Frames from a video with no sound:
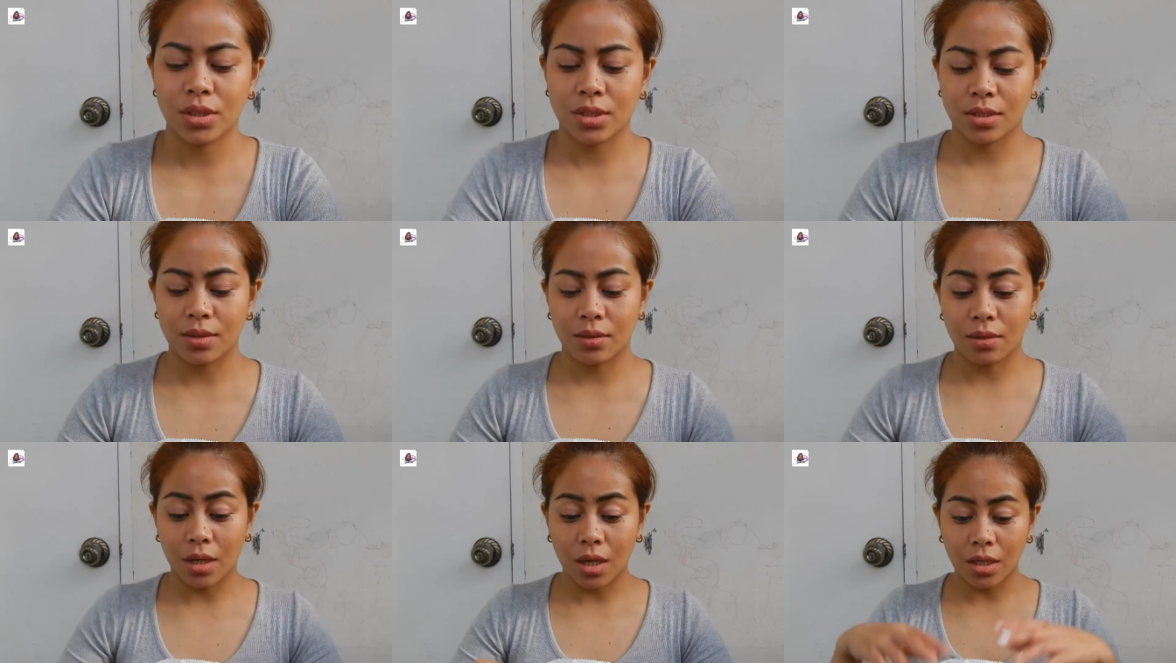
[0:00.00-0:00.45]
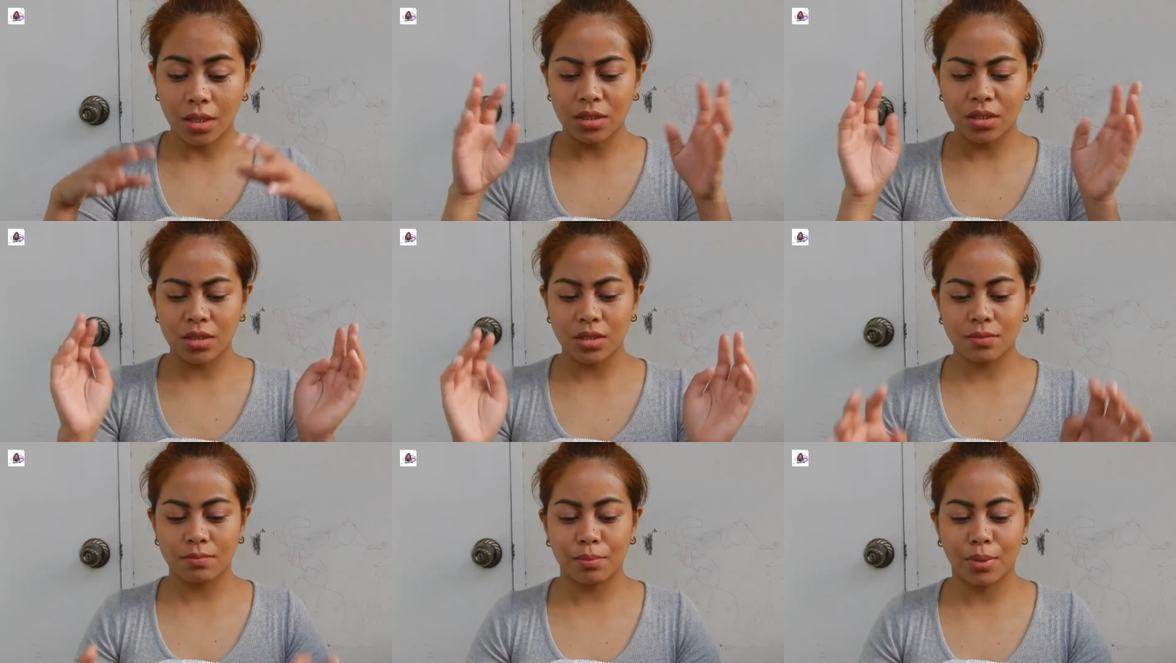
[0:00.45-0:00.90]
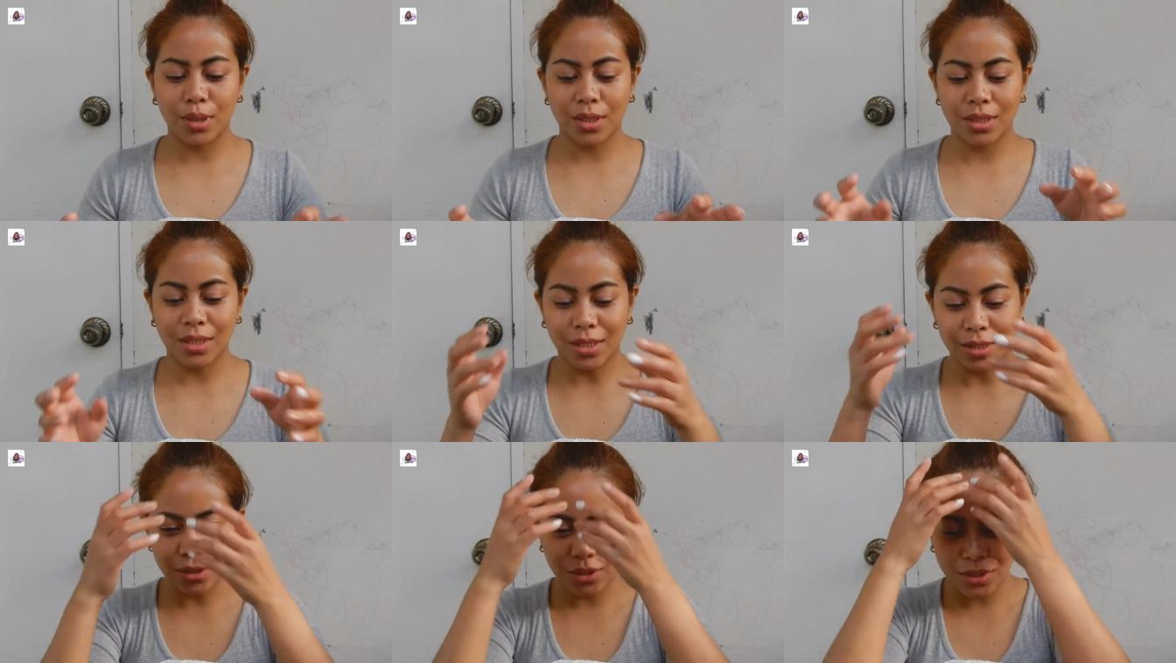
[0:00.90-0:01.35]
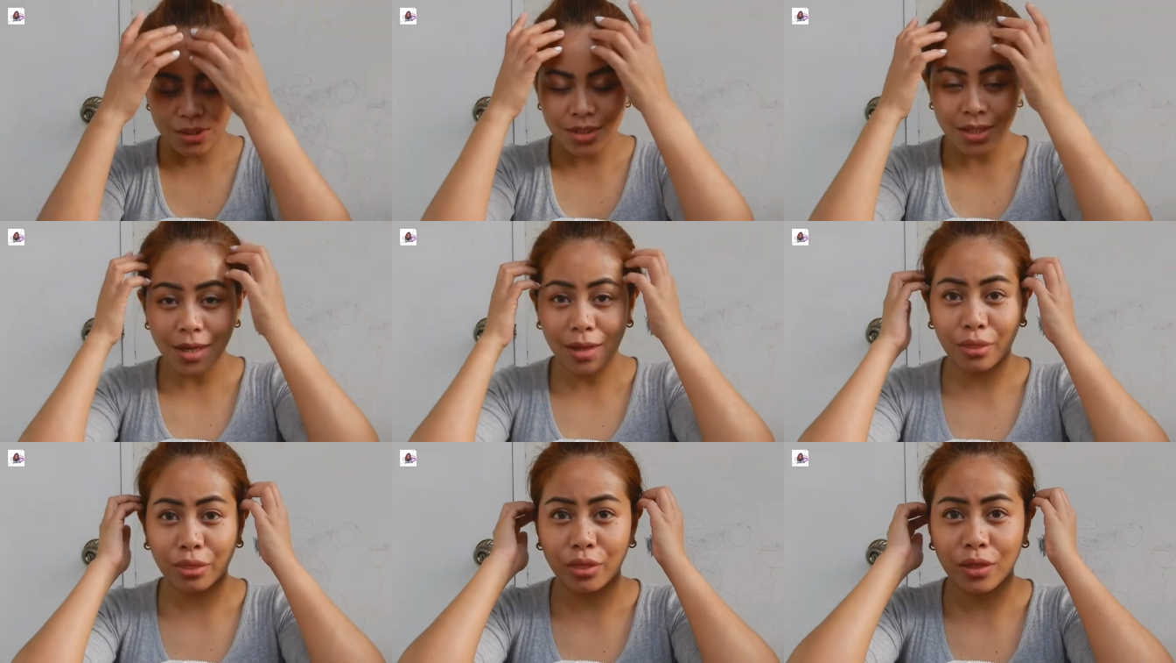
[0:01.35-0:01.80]
So I just bought, I just
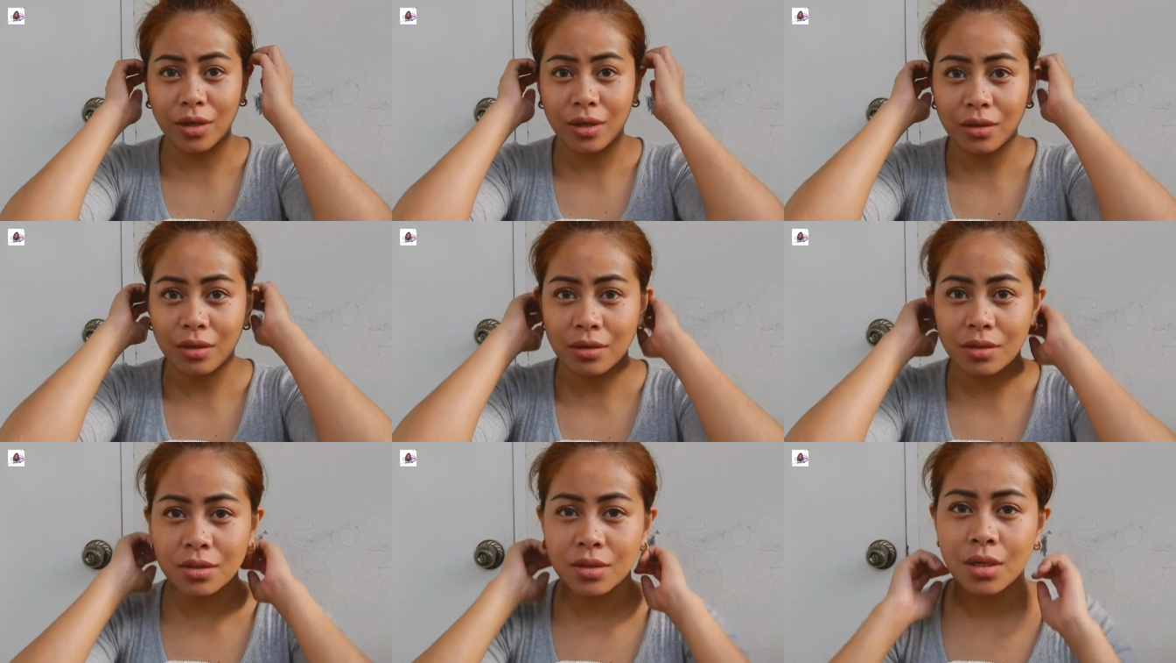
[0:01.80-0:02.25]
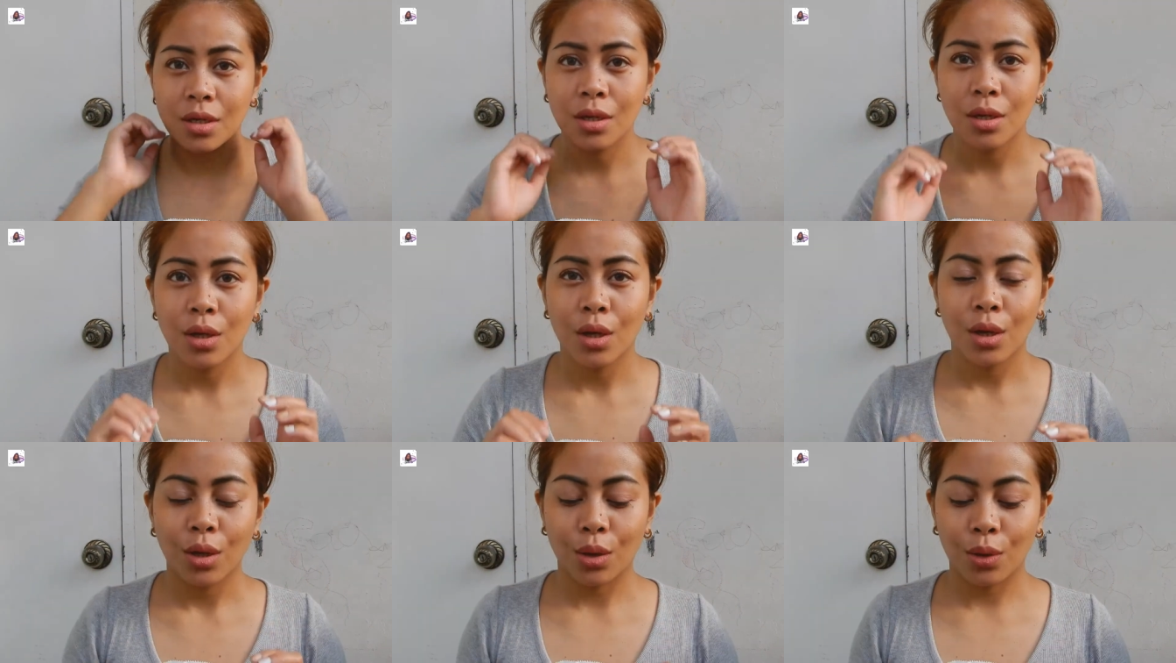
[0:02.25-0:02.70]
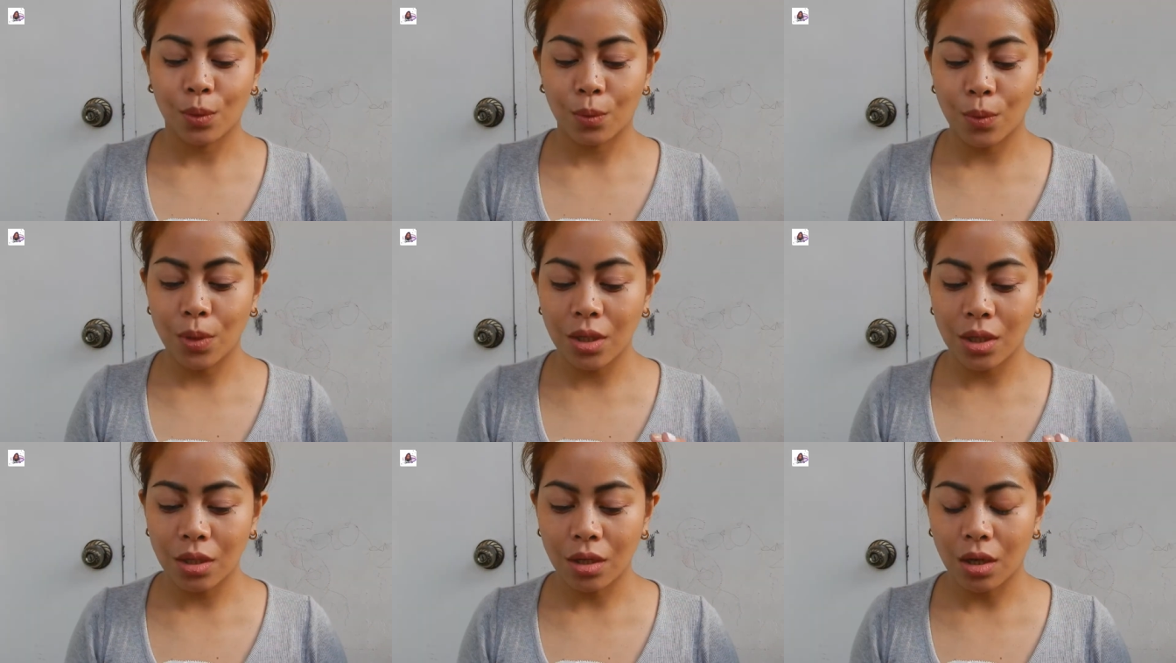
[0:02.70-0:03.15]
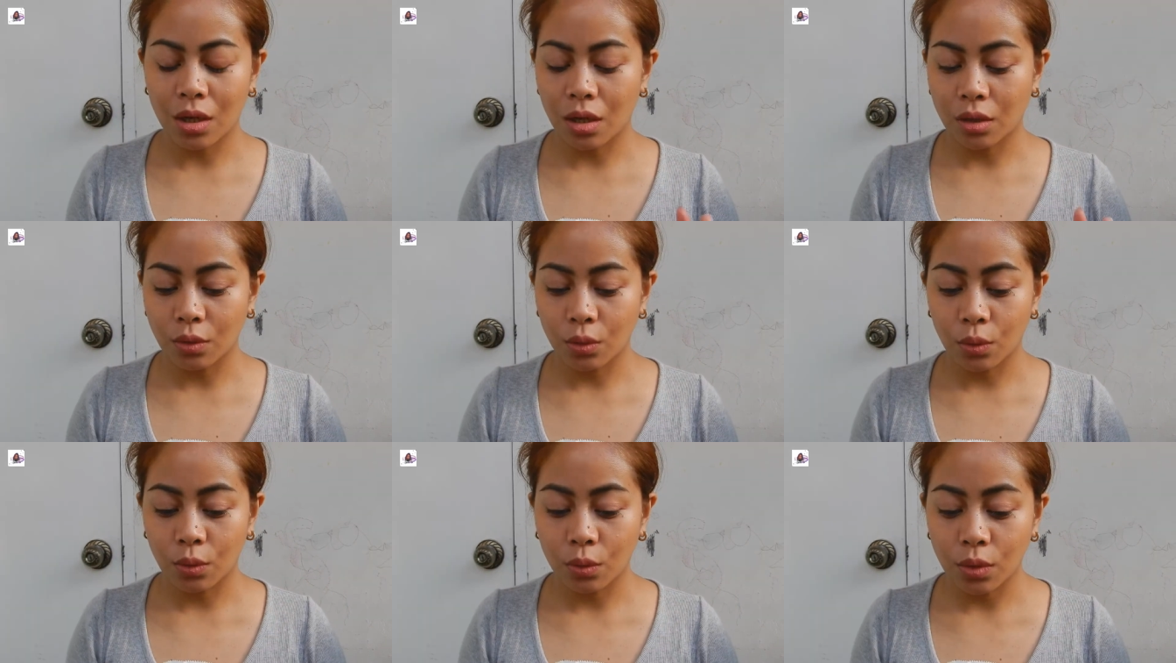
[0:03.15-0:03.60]
got this Korean, uh,
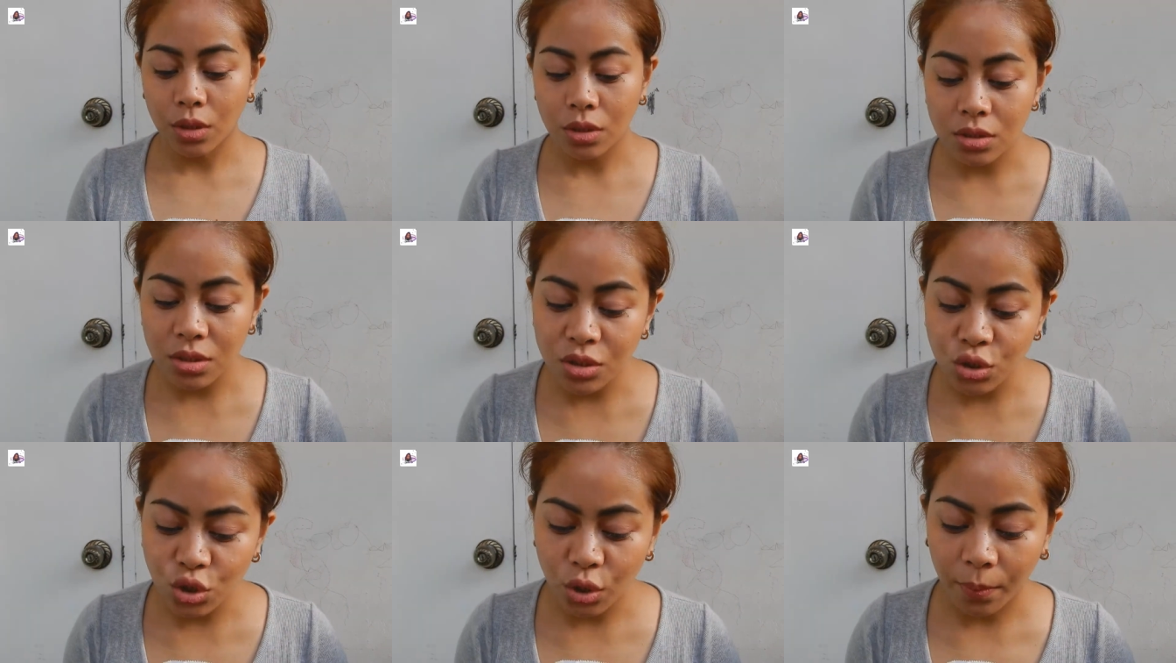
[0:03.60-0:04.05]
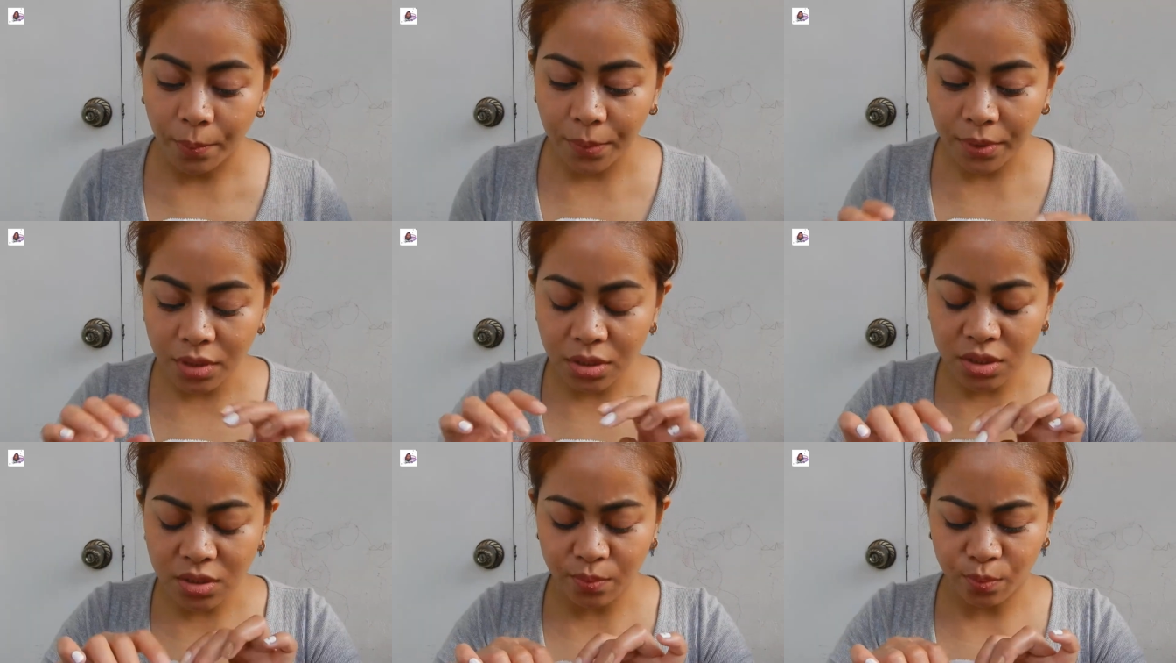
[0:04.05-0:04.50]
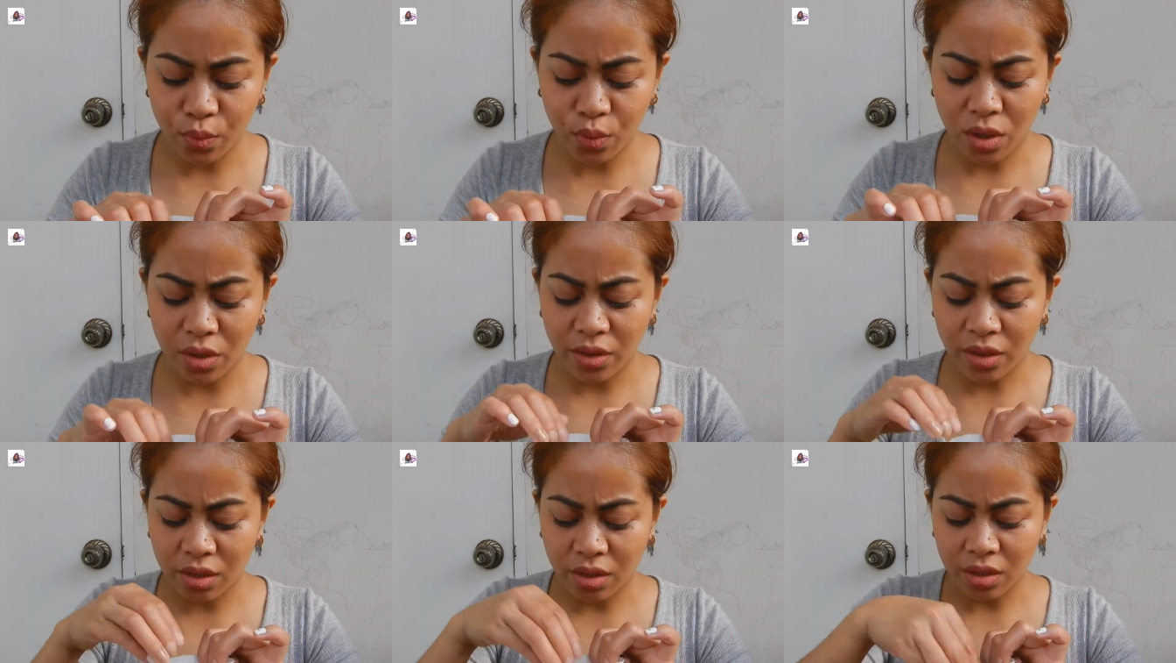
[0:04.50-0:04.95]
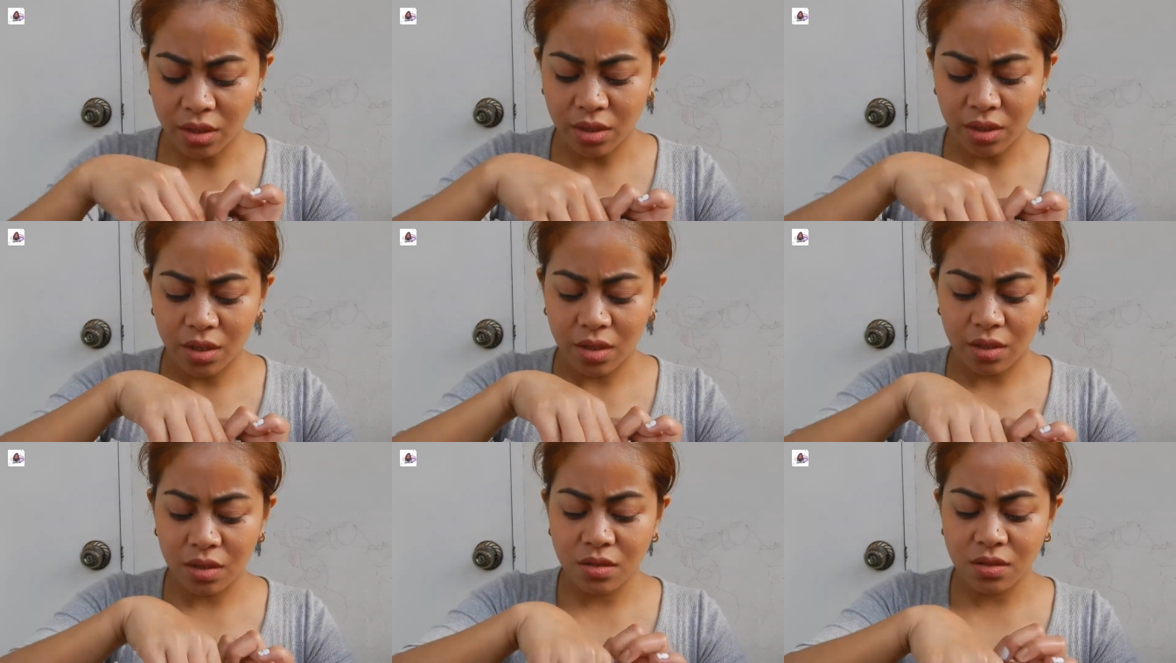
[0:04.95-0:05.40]
no, it's Japanese product, I
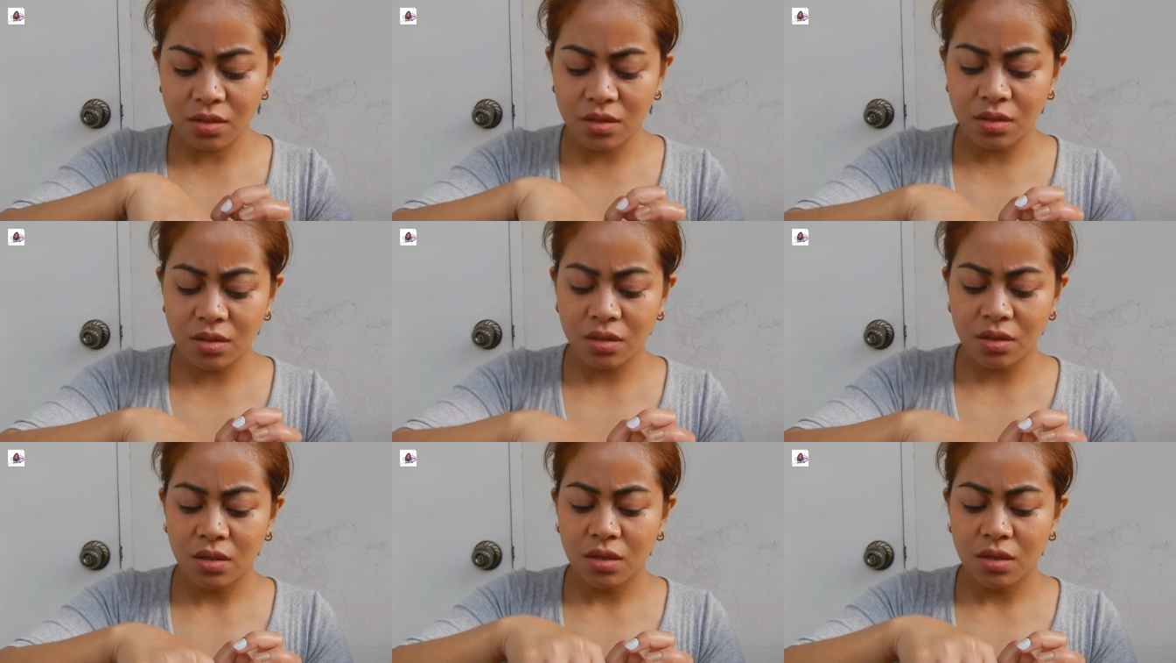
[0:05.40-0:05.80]
guess.